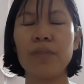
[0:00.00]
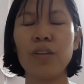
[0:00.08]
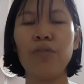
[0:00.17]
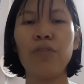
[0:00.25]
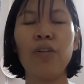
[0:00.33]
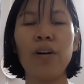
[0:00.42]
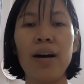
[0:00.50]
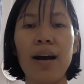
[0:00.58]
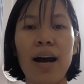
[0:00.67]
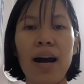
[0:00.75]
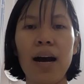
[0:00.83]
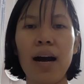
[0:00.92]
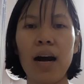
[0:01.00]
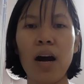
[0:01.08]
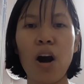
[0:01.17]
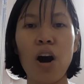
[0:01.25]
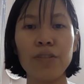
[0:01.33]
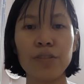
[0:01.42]
for
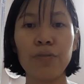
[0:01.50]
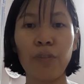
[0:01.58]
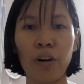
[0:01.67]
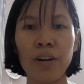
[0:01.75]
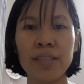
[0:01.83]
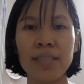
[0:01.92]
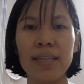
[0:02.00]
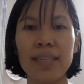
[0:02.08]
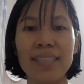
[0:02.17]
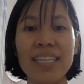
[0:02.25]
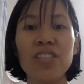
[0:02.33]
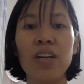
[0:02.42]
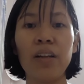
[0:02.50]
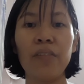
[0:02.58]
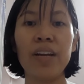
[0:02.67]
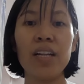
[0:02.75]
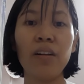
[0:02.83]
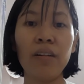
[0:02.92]
Oxford
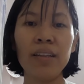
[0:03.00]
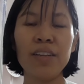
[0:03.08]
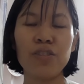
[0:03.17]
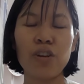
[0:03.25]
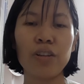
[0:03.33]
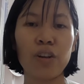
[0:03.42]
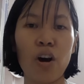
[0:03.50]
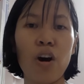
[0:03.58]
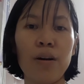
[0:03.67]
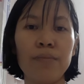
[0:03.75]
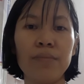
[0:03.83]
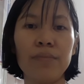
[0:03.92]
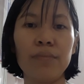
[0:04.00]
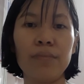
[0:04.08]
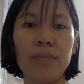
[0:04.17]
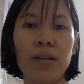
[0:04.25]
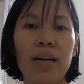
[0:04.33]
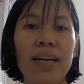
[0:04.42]
Dictionary Knowledge.com,
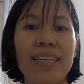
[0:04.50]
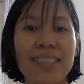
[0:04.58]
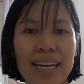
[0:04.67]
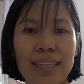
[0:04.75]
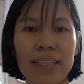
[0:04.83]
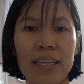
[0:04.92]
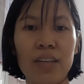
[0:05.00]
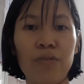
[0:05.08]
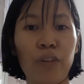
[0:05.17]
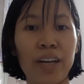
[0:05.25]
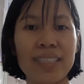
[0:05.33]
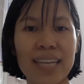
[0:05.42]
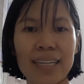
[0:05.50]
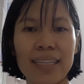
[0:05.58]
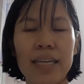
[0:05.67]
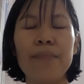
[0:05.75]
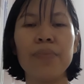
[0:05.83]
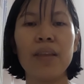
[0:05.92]

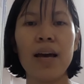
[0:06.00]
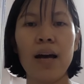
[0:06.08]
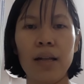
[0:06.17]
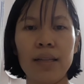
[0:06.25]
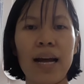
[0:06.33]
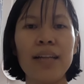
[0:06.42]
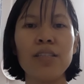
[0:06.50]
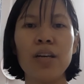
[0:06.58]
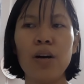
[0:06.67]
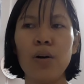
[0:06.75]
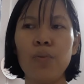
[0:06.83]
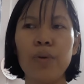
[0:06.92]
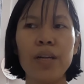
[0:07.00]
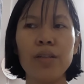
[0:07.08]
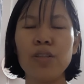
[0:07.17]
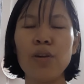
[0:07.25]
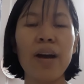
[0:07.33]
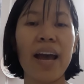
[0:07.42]
exactly that we
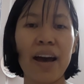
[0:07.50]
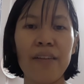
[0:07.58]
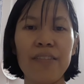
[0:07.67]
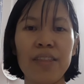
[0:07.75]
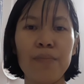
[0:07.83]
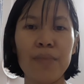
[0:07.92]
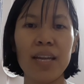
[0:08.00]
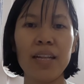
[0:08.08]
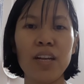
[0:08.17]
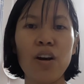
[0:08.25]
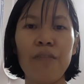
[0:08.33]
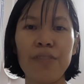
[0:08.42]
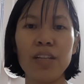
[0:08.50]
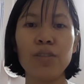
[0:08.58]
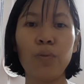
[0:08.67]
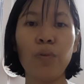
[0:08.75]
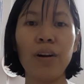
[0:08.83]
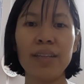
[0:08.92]
don't have the meaning of this
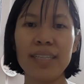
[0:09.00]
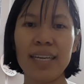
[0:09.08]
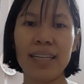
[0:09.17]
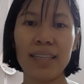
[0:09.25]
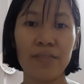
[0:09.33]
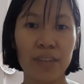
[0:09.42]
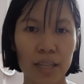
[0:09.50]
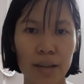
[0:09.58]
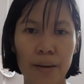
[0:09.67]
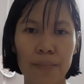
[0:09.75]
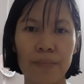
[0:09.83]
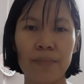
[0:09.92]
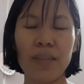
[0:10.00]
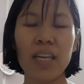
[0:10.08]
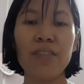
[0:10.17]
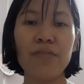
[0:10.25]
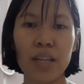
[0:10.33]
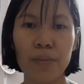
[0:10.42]
word in
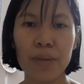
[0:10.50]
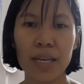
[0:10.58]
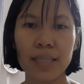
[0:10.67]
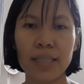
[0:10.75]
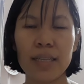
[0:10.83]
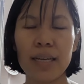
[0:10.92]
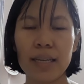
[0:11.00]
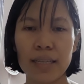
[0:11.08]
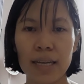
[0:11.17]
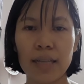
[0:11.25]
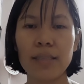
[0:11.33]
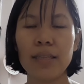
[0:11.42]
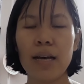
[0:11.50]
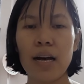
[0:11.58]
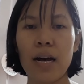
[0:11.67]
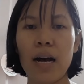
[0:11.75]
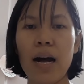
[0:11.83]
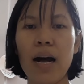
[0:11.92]
Vietnamese. Yes,
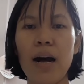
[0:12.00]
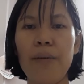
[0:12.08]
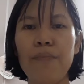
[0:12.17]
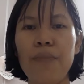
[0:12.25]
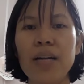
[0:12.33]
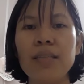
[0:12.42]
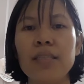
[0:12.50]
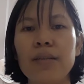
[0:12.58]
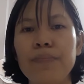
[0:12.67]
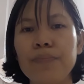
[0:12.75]
but